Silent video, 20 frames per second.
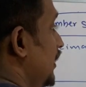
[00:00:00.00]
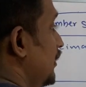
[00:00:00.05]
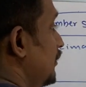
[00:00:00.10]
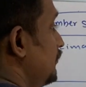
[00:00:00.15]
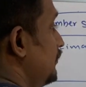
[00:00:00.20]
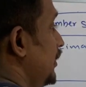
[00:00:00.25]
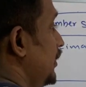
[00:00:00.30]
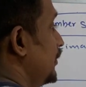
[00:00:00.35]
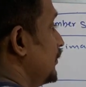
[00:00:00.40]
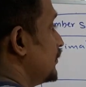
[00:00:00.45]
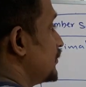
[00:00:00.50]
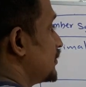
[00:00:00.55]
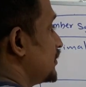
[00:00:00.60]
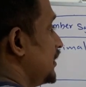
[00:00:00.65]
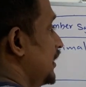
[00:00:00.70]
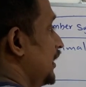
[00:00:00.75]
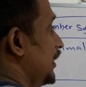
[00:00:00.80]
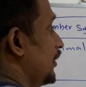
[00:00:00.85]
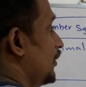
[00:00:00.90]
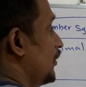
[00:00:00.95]
We use
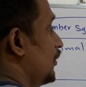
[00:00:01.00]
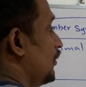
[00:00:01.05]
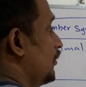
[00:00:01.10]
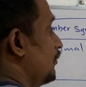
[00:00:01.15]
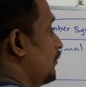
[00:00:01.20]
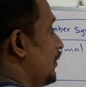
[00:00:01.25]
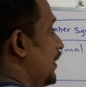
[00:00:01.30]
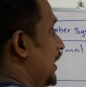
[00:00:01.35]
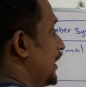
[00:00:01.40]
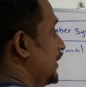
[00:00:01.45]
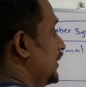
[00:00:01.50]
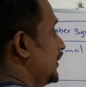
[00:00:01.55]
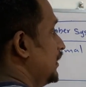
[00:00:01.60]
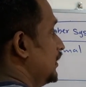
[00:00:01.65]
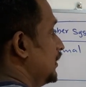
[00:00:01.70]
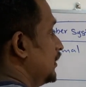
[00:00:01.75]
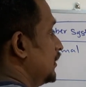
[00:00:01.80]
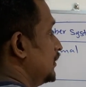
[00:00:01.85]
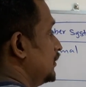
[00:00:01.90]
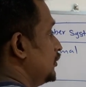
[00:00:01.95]
0,
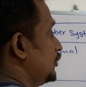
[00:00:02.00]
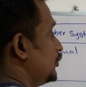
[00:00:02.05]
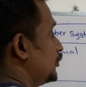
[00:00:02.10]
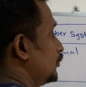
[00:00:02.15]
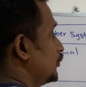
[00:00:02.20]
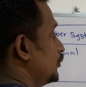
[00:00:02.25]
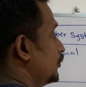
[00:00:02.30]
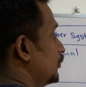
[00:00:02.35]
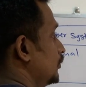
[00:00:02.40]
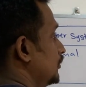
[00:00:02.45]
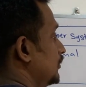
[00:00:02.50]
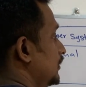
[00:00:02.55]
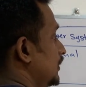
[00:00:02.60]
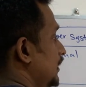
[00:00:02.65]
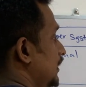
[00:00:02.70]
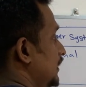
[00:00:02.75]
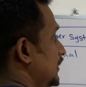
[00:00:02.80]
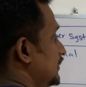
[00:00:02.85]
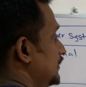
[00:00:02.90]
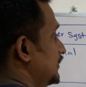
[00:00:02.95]
1, 2,
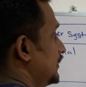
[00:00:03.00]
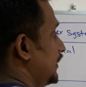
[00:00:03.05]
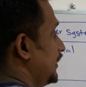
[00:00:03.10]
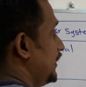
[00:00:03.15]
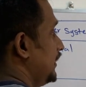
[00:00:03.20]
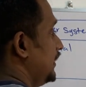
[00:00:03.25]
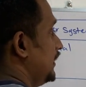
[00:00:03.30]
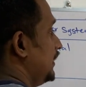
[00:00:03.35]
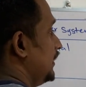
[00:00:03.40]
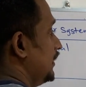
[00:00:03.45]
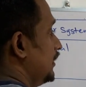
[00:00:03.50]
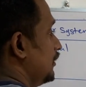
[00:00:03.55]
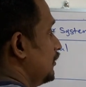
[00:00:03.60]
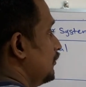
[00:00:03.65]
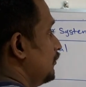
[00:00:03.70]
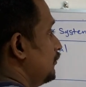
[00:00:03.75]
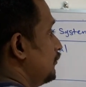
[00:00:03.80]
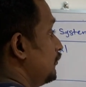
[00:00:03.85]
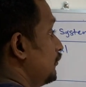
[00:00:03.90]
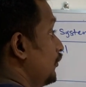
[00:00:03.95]
3,
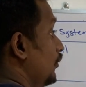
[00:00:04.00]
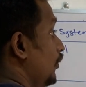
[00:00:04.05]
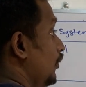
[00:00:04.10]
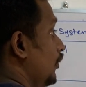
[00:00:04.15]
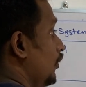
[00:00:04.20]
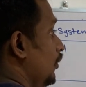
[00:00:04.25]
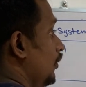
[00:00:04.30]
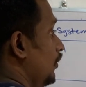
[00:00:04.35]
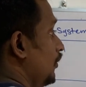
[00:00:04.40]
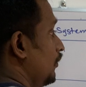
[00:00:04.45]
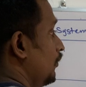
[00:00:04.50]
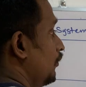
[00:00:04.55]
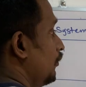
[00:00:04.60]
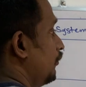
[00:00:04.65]
4,